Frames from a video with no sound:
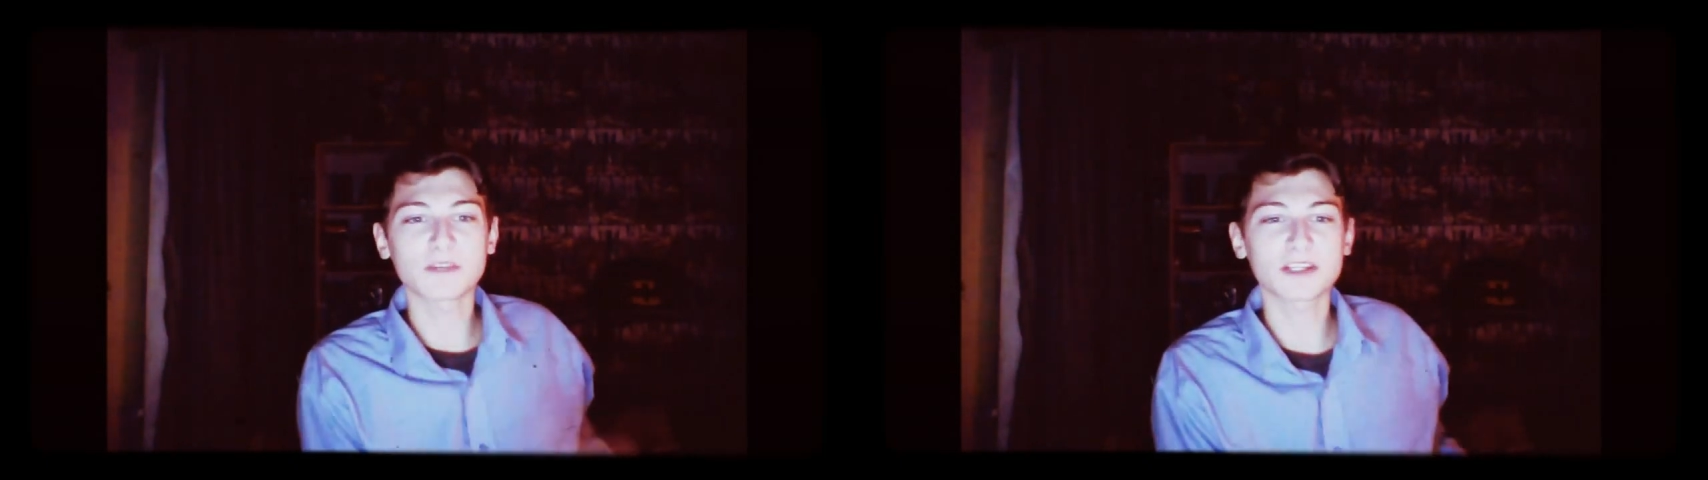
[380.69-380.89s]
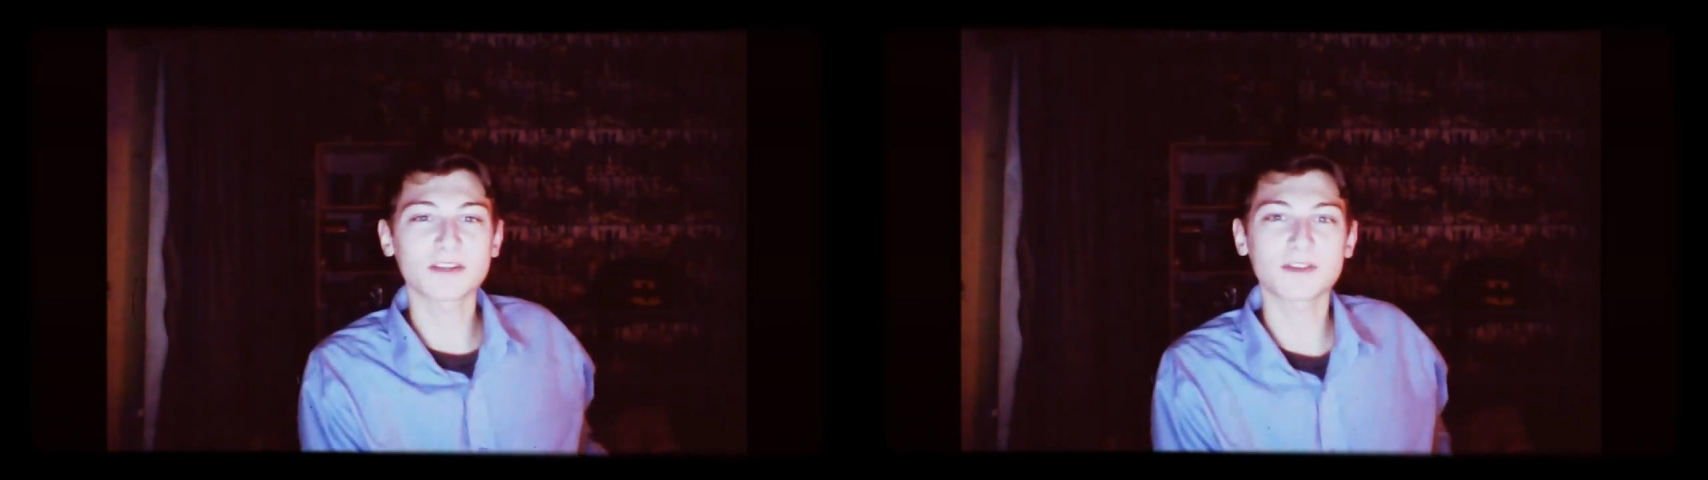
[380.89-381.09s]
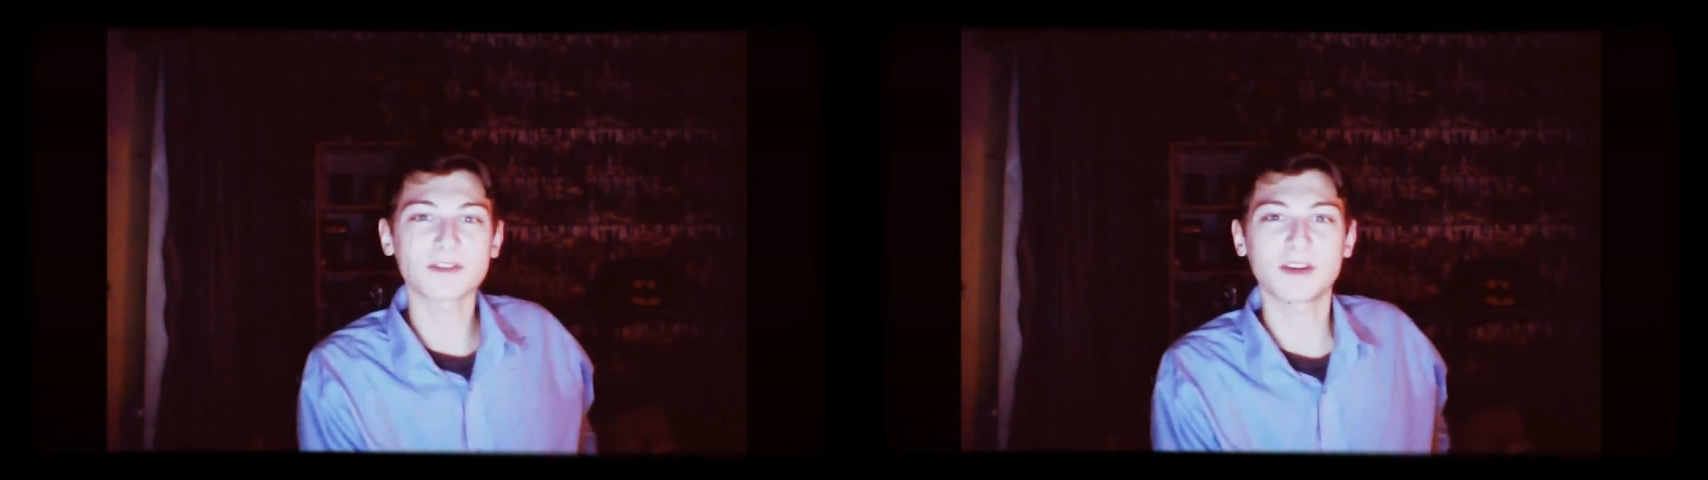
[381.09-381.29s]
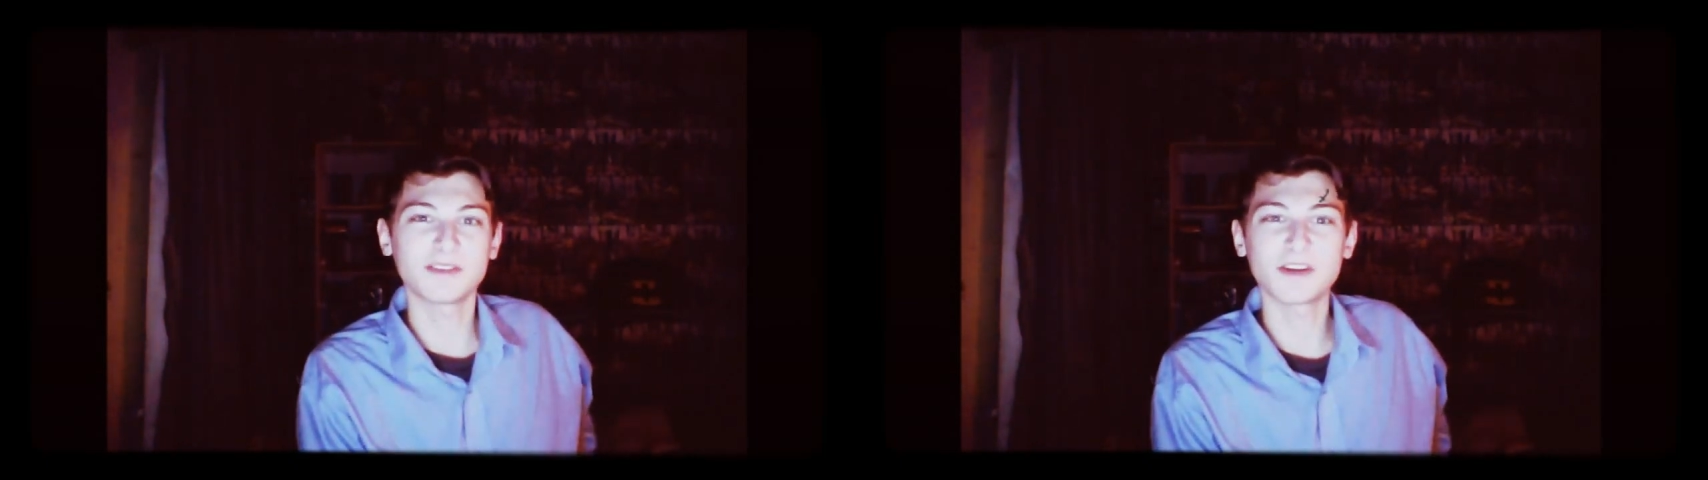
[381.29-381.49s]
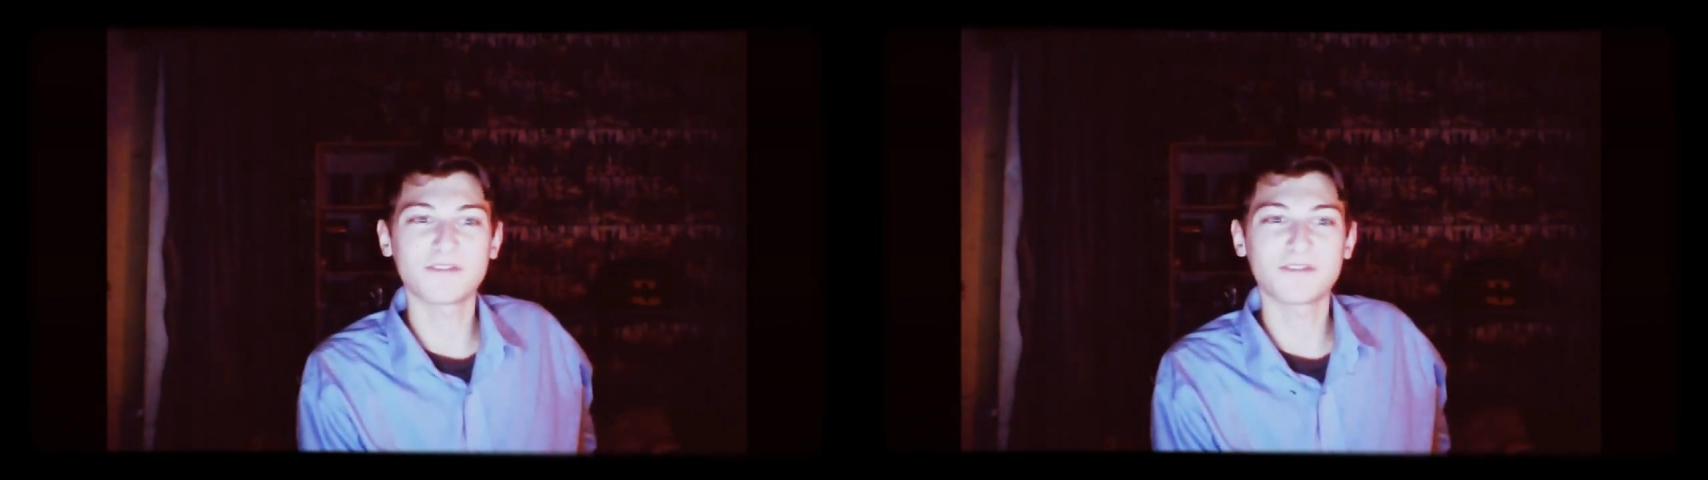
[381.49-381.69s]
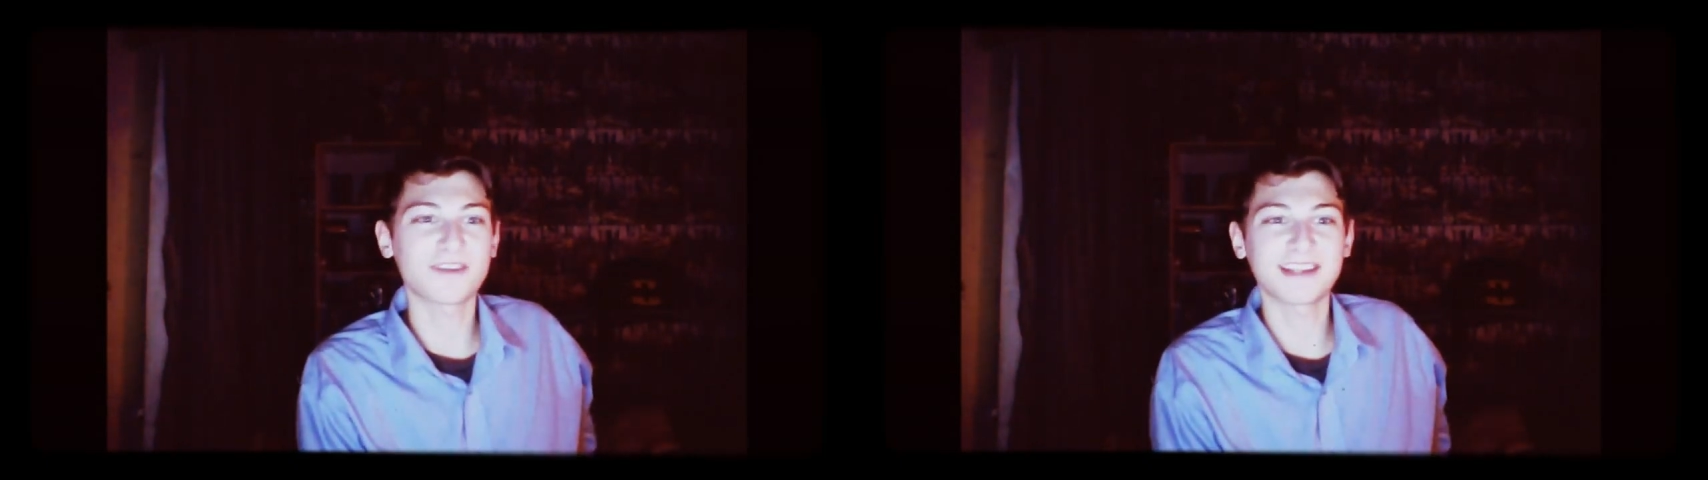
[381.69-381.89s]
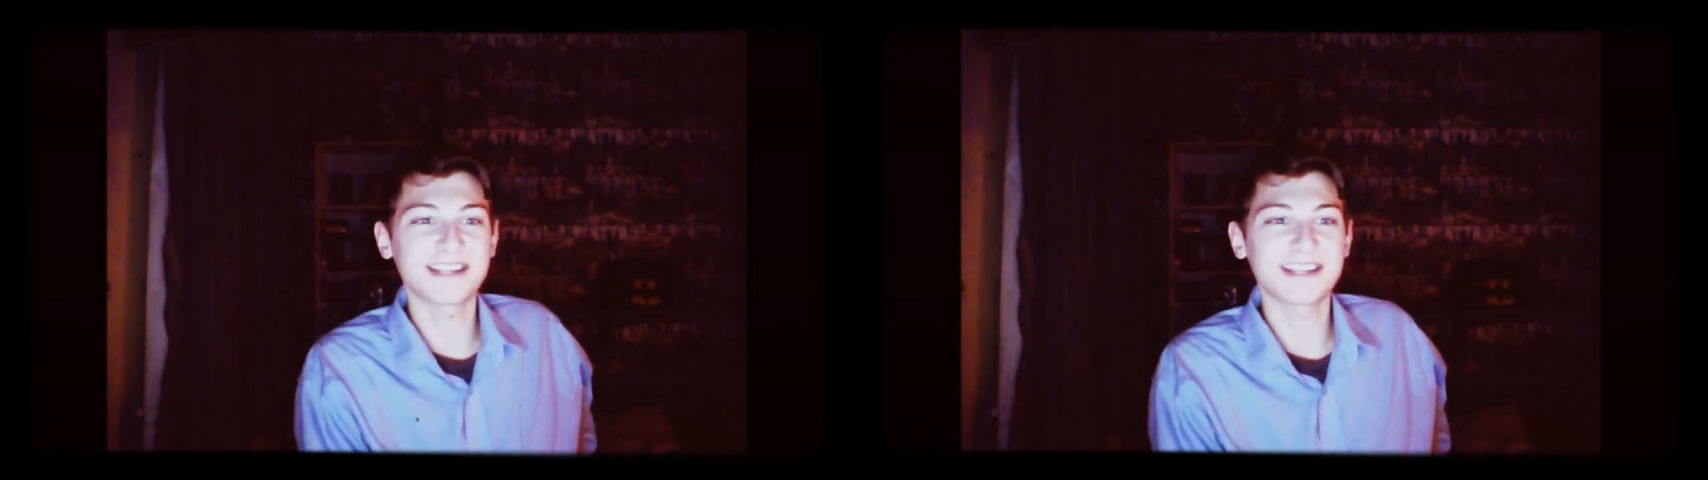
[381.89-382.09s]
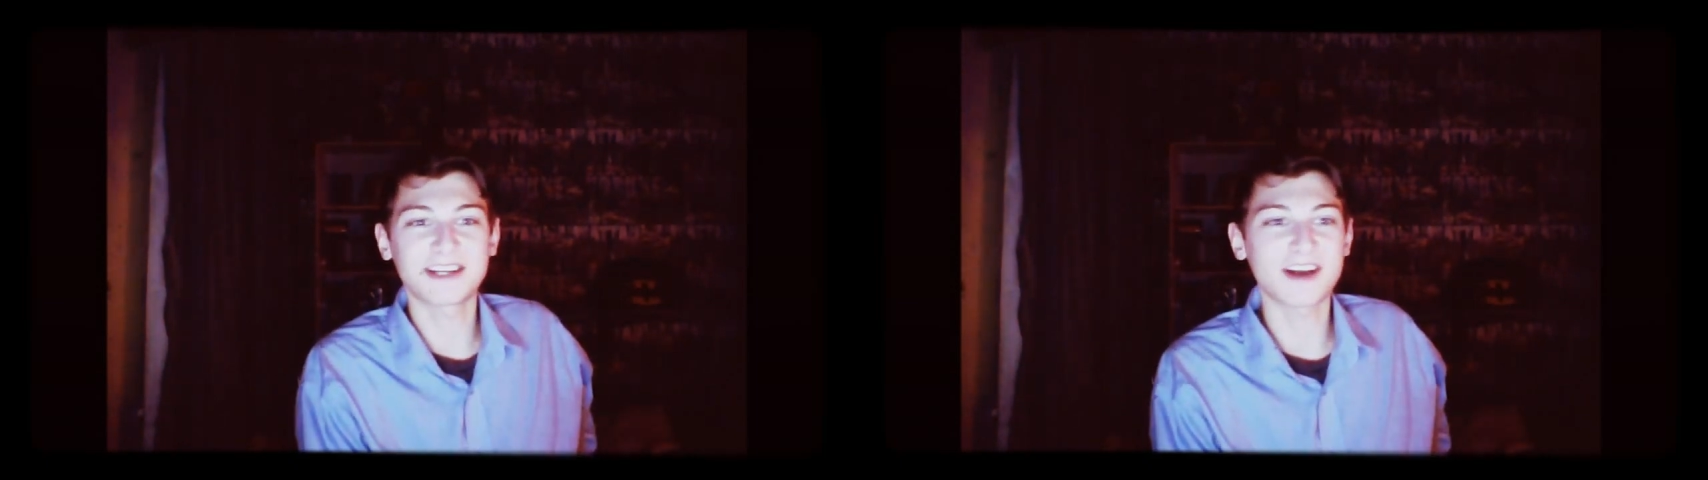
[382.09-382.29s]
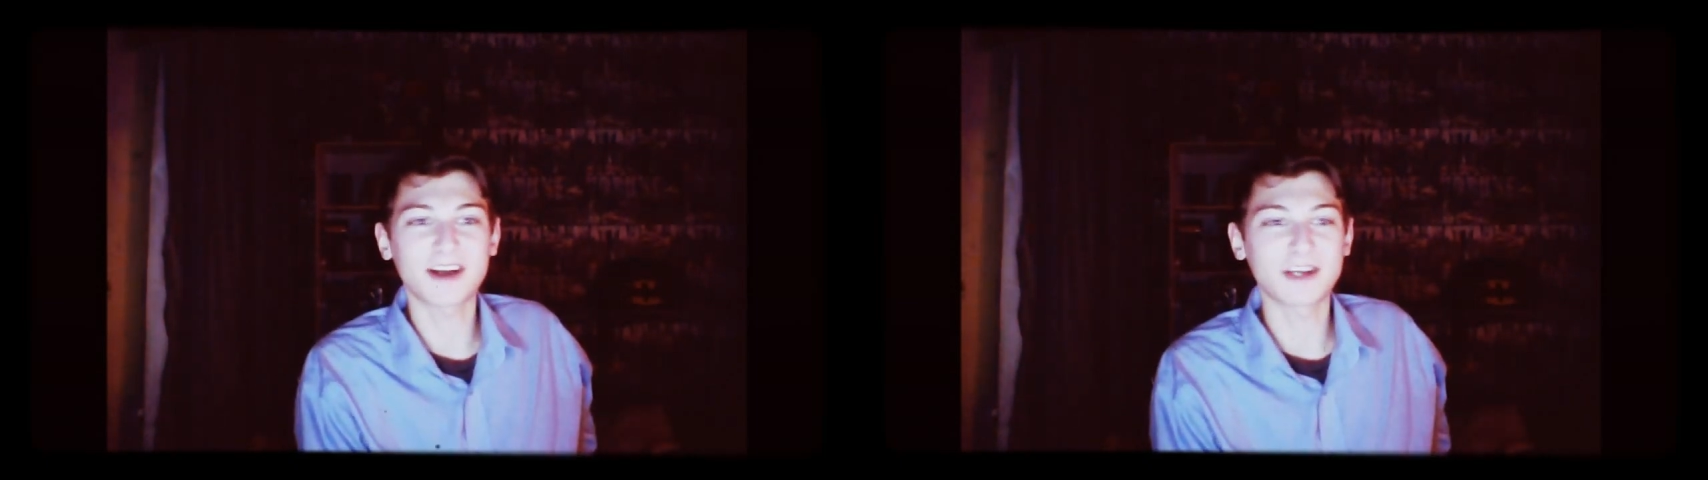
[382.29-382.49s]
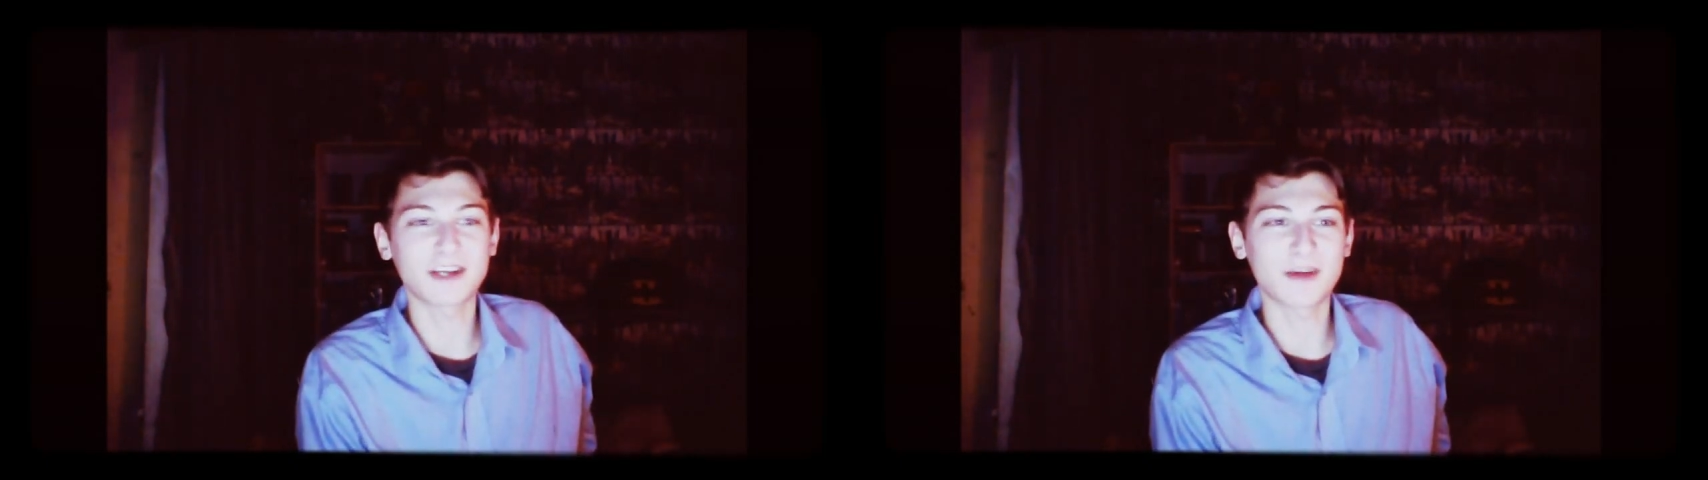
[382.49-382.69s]
I was going, you're a fucking deadite. I
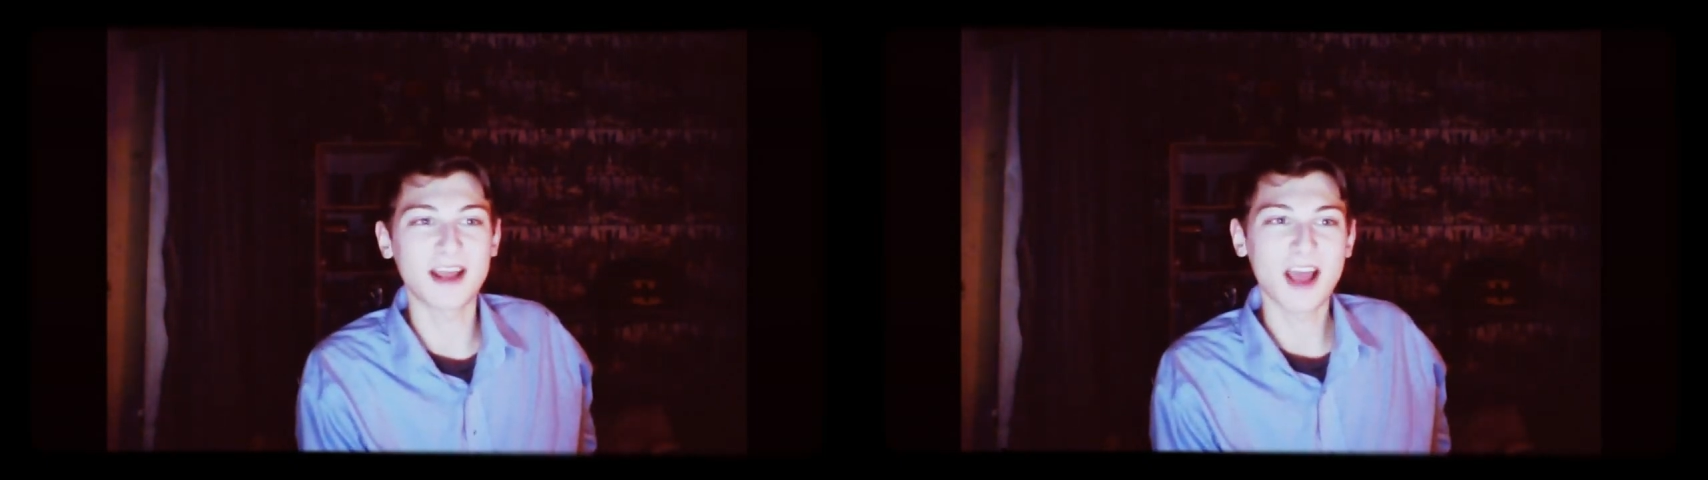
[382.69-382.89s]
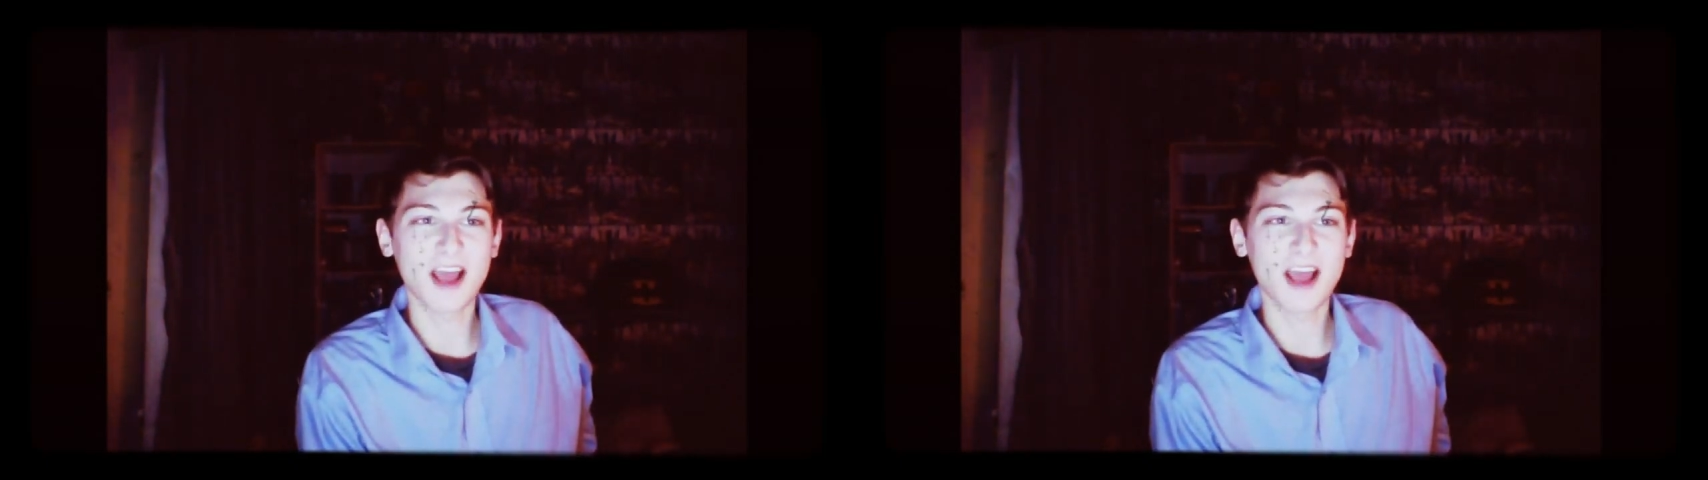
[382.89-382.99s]
know it.